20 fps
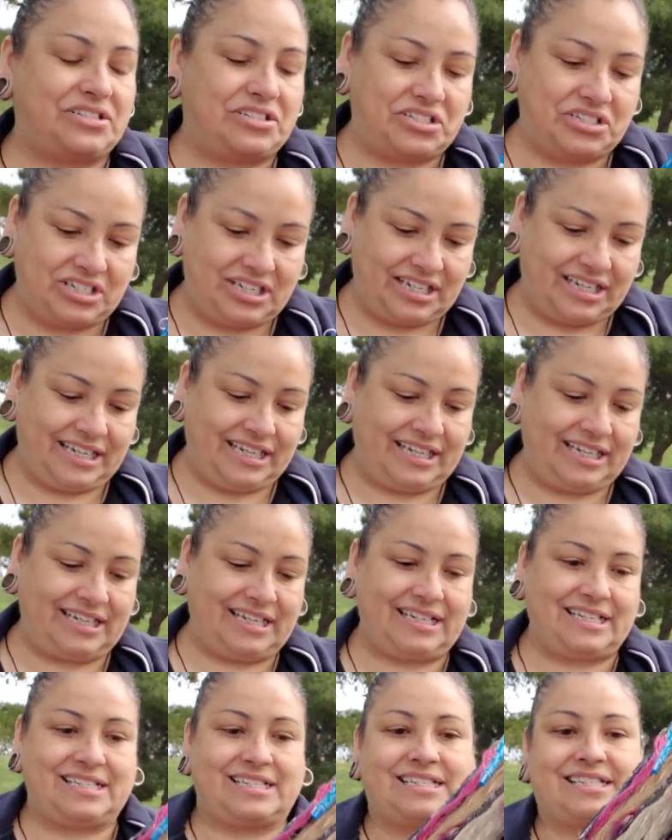
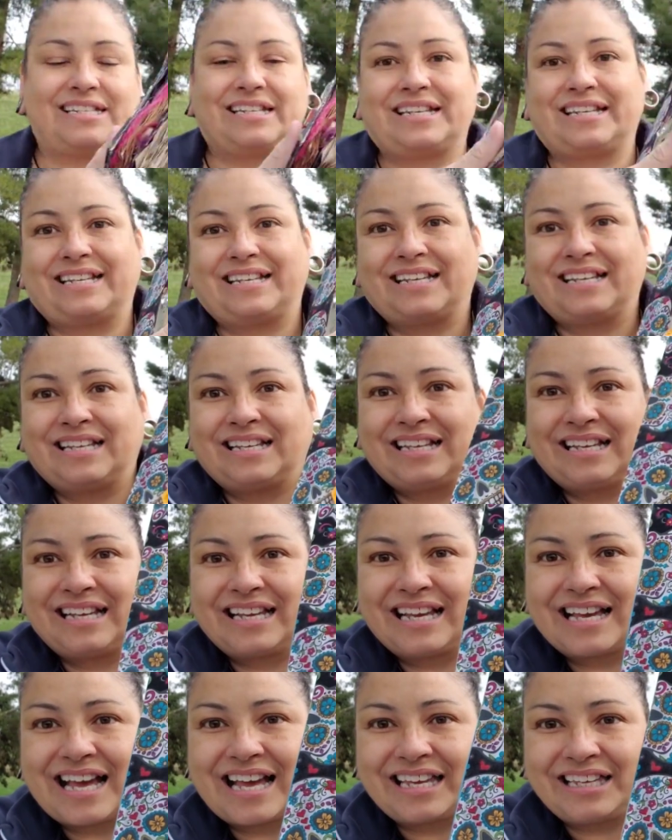Jeez.
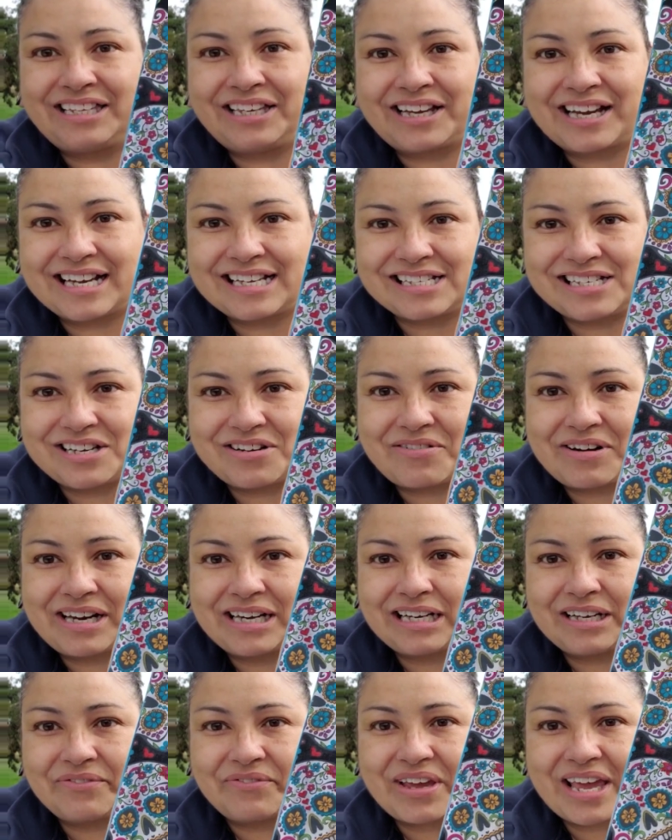You guys know
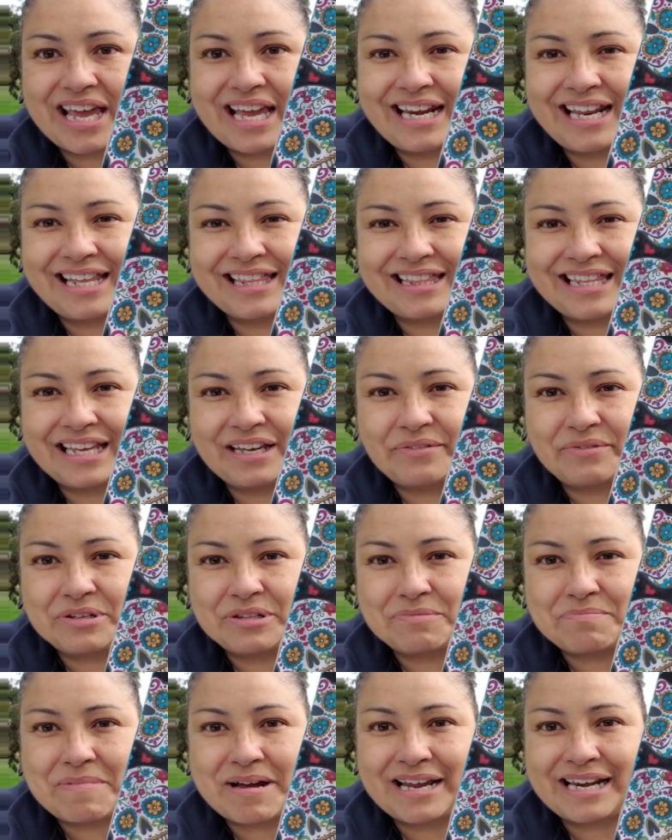I love anything
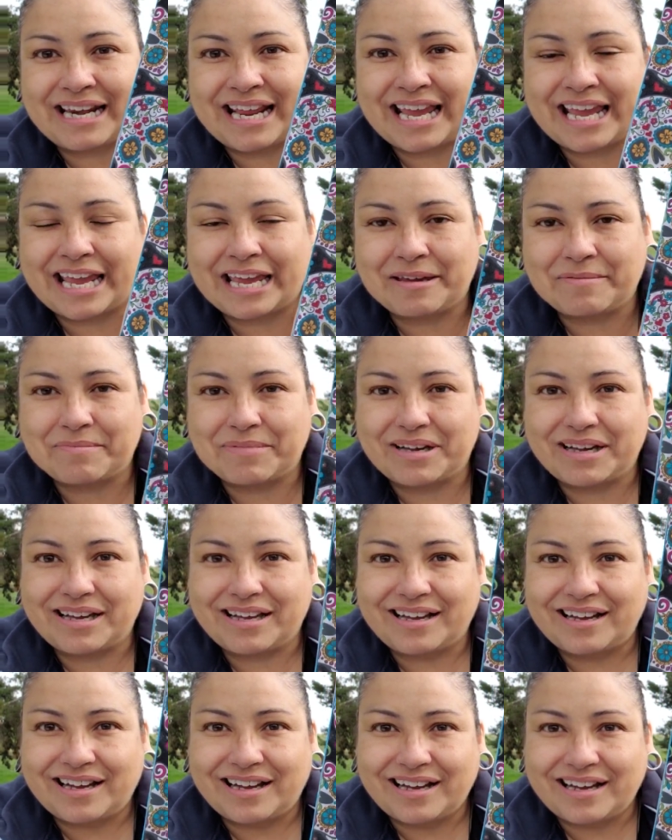with my name.
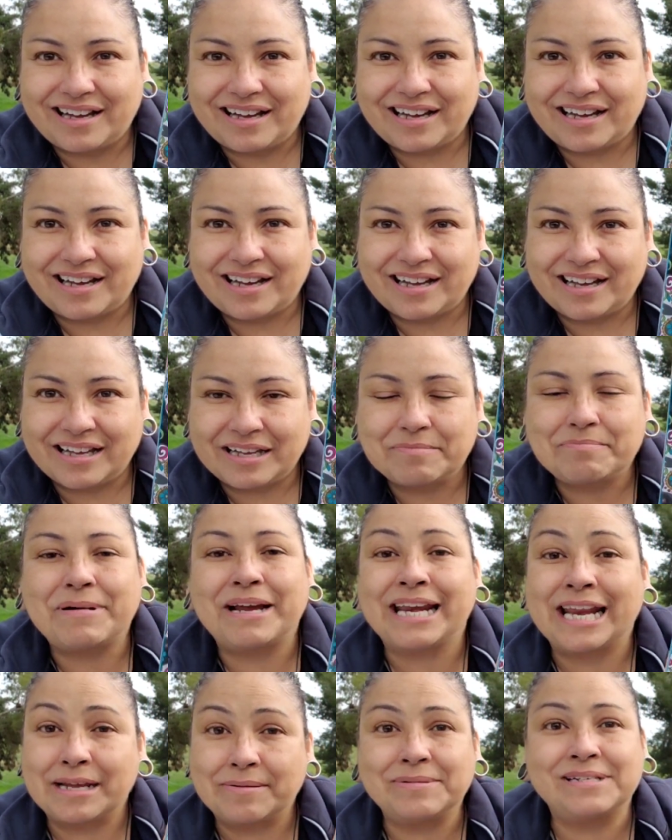
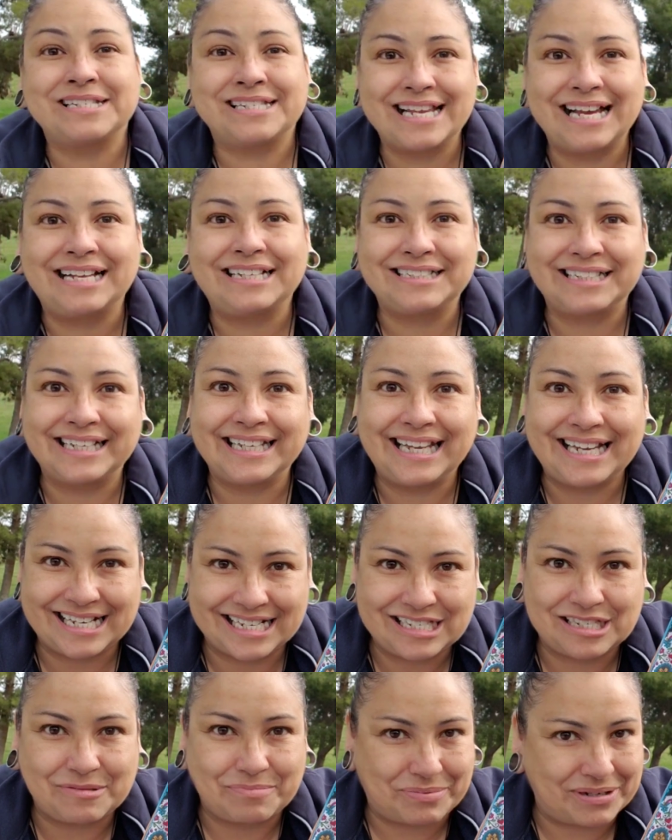My name is Zelda,
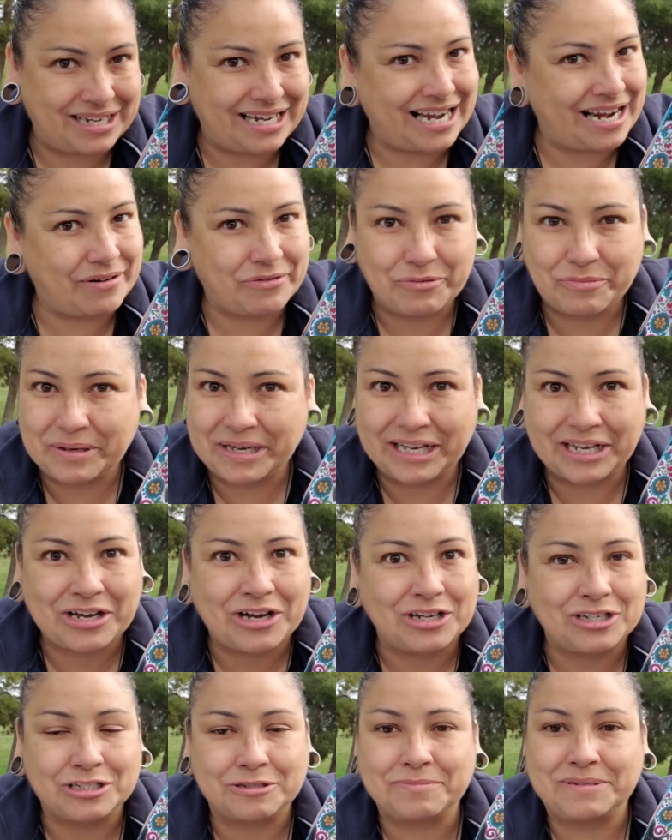yes, but everybody
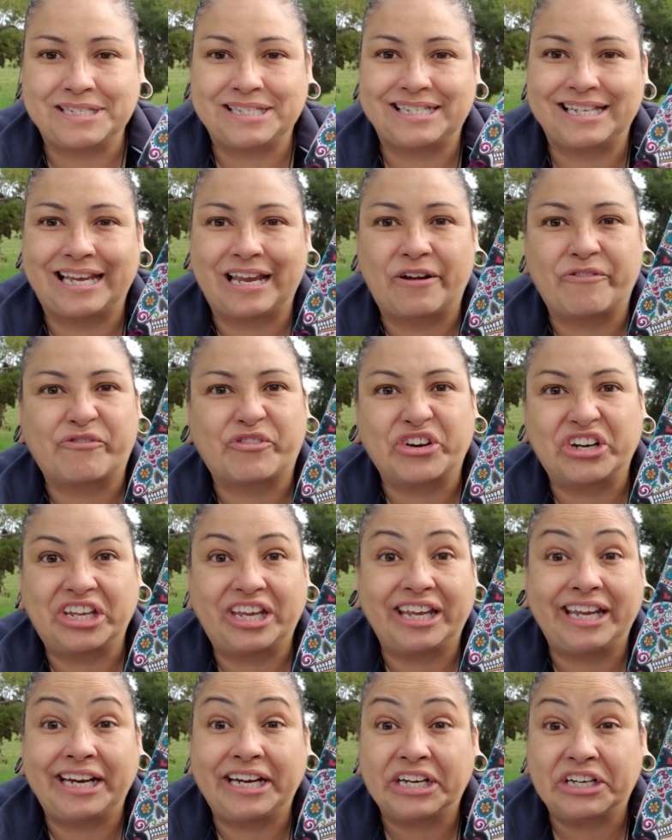calls me Z for
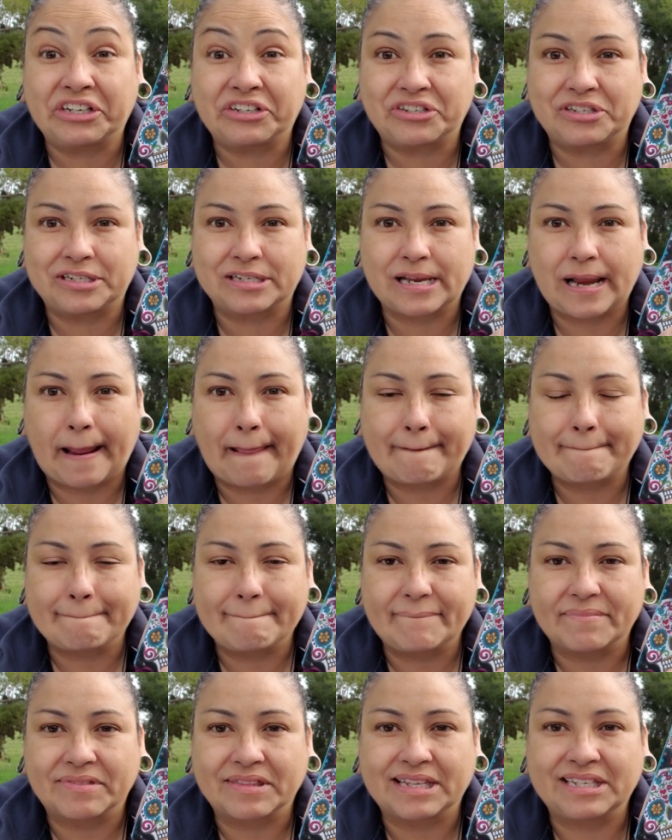years.
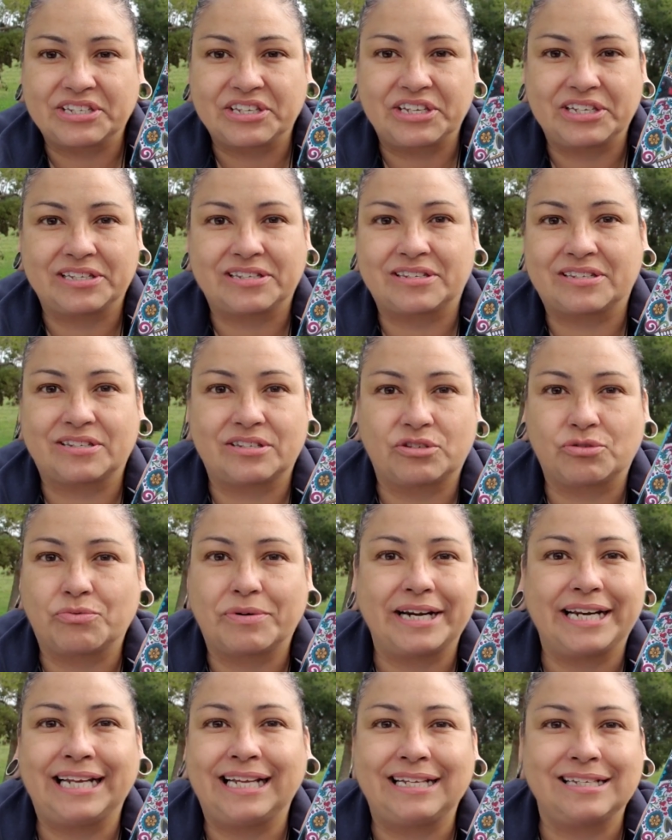Since
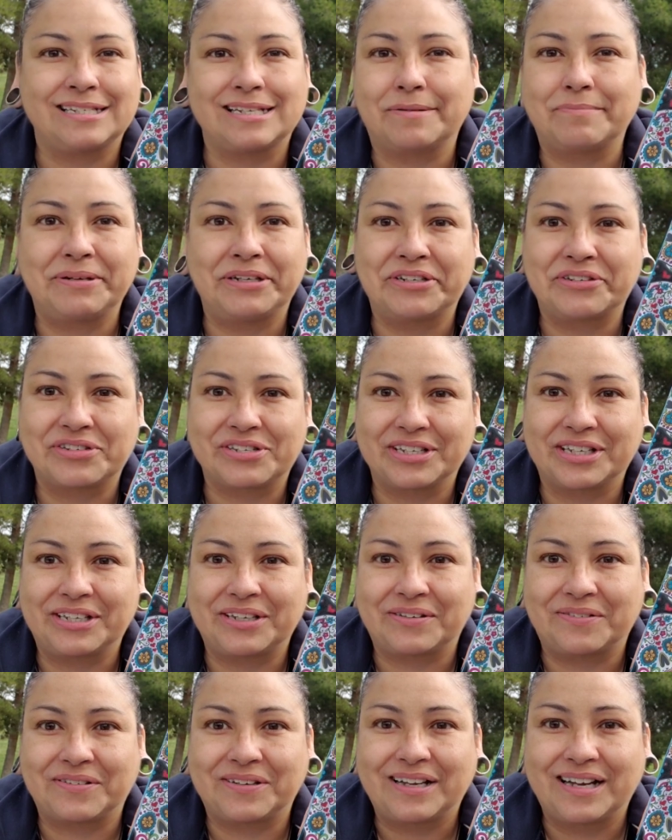20 some years
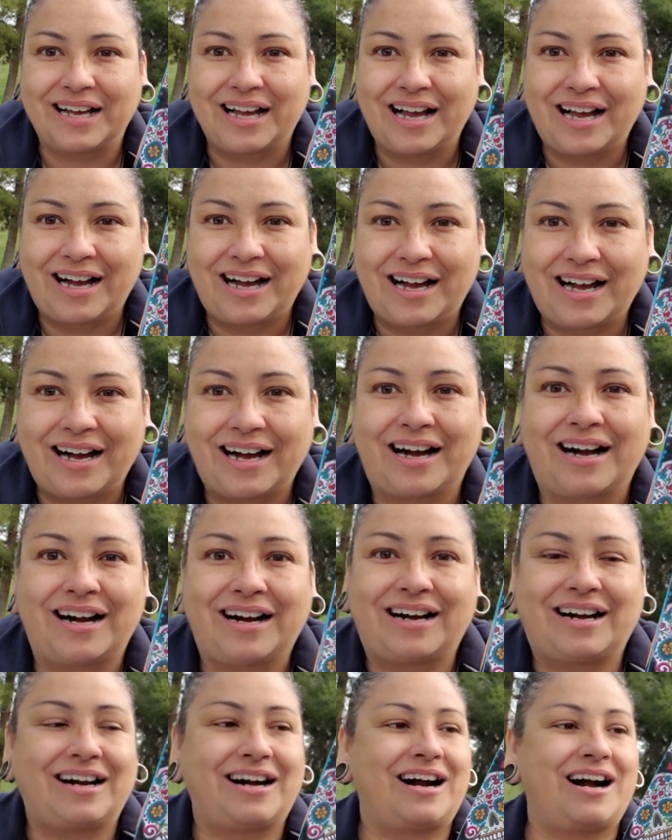ago.
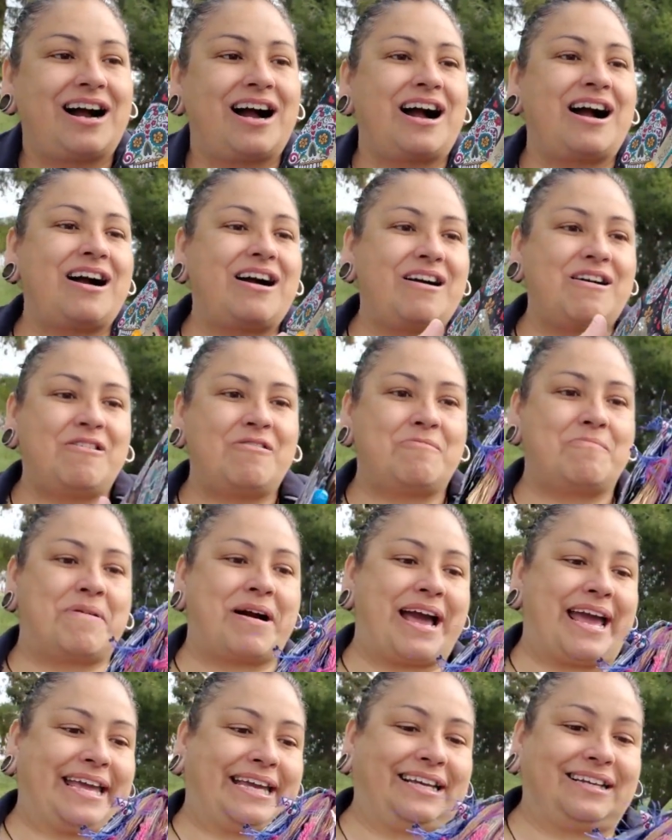Oh
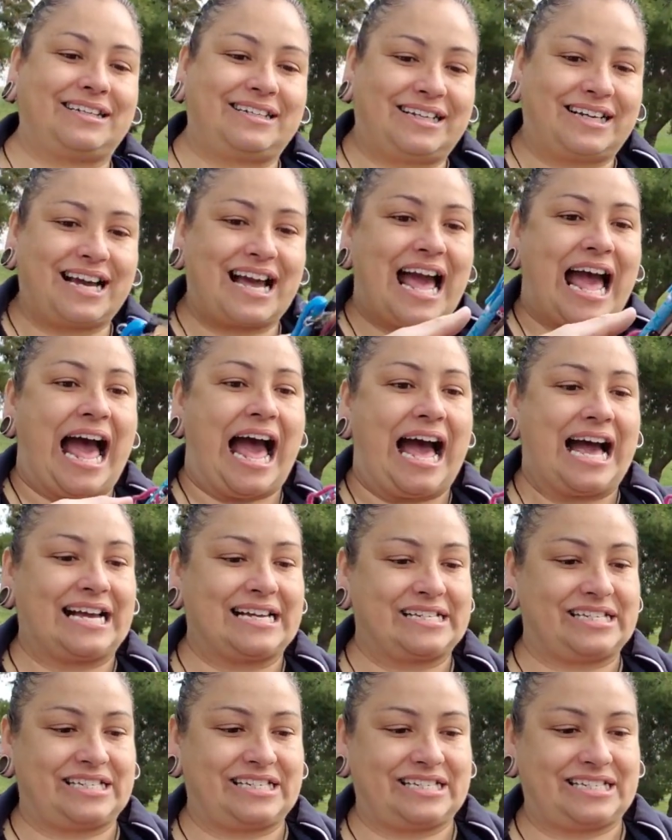my
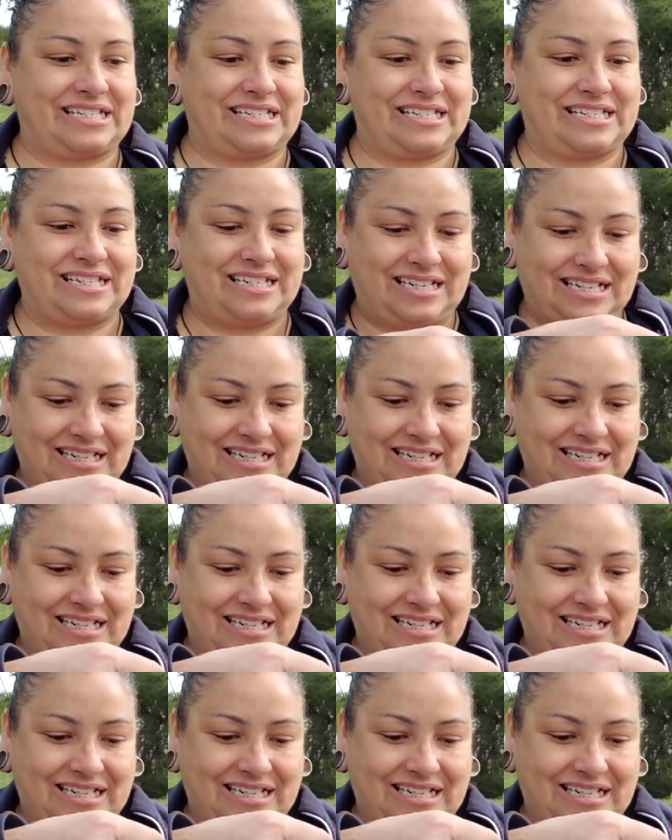gosh.